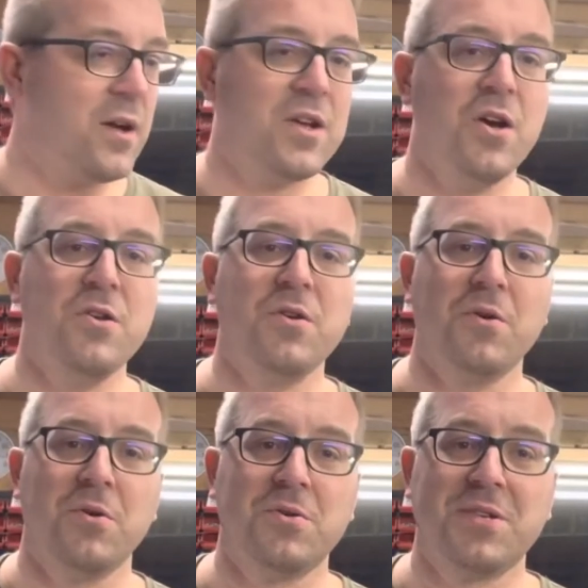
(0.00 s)

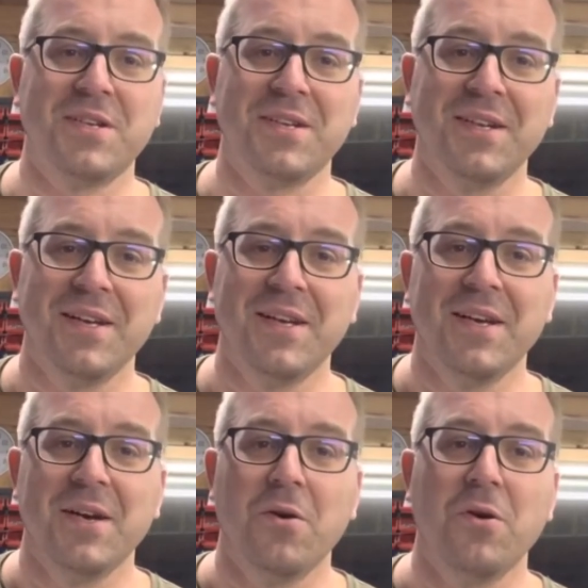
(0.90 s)
Googled
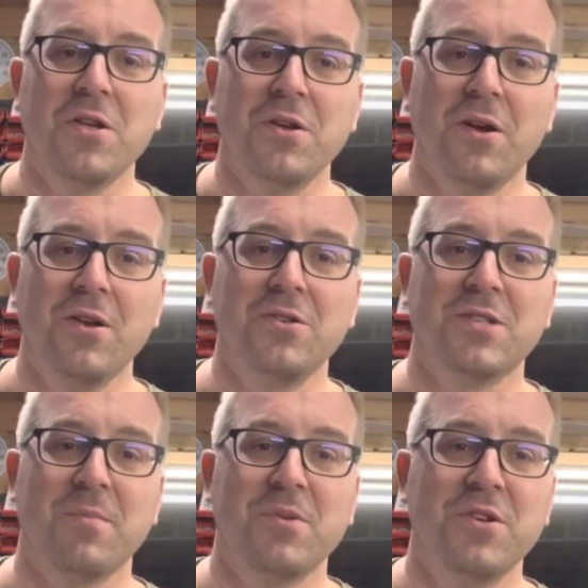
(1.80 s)
or I looked
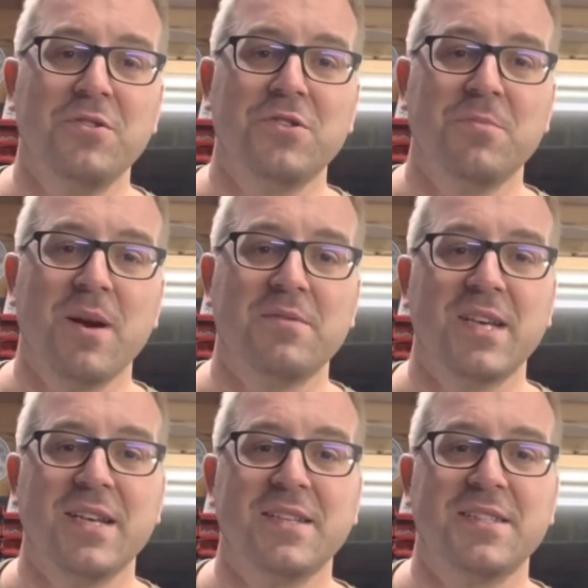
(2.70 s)
up on YouTube how to
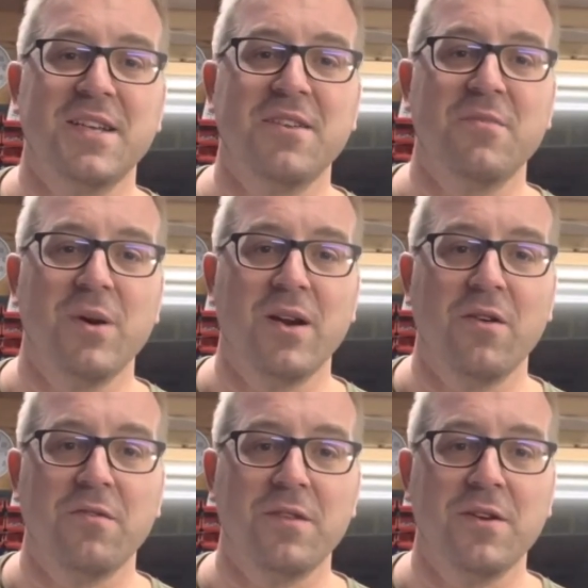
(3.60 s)
take a steering wheel
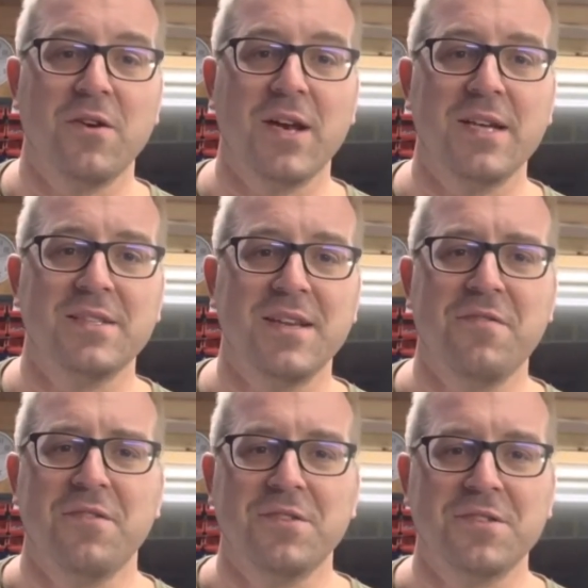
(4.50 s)
off a
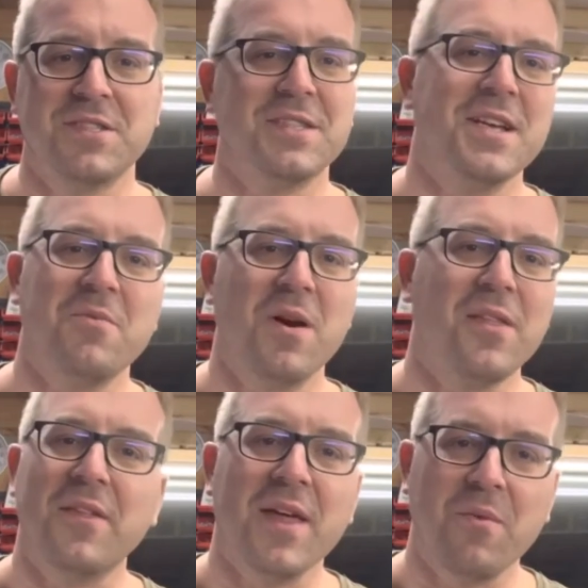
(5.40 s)
987 to see
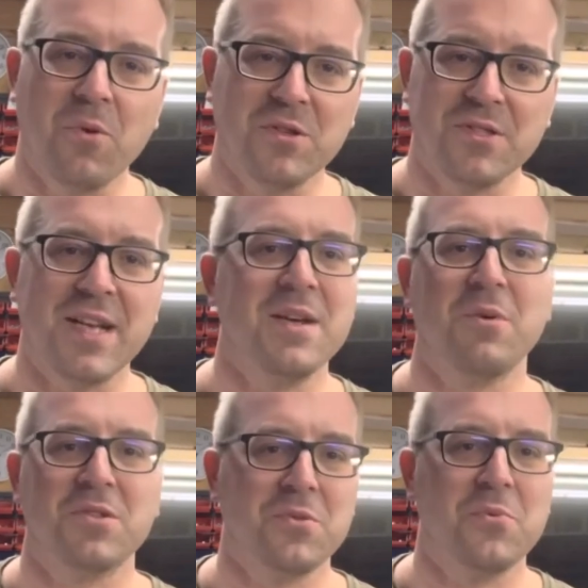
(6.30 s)
whether there was
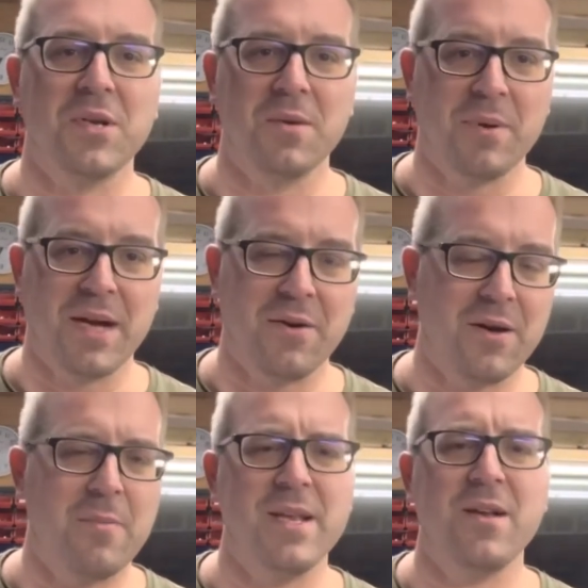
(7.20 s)
anyone talking about.
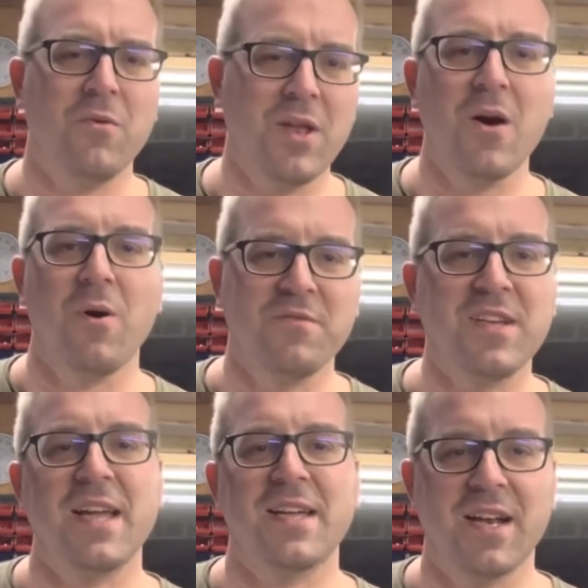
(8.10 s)
I mean, oh no, I've
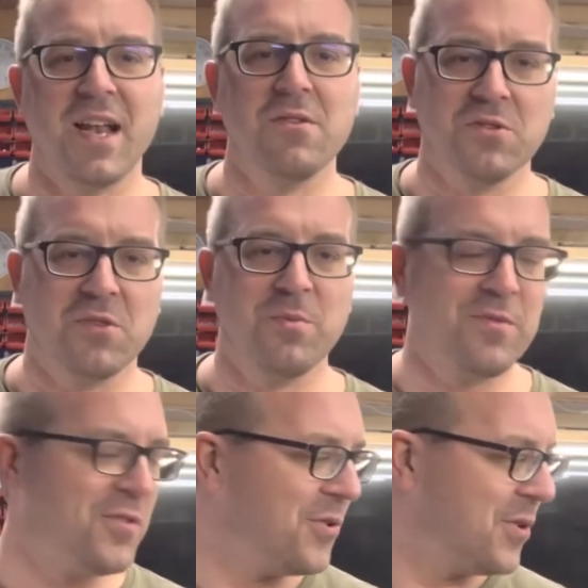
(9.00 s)
taken loads off
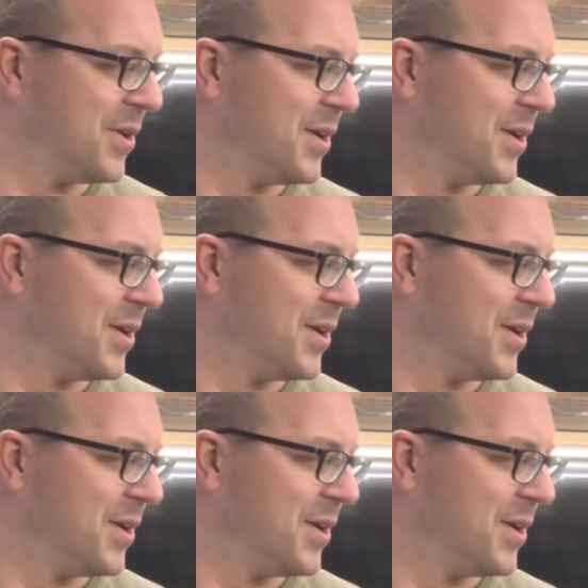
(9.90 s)
before.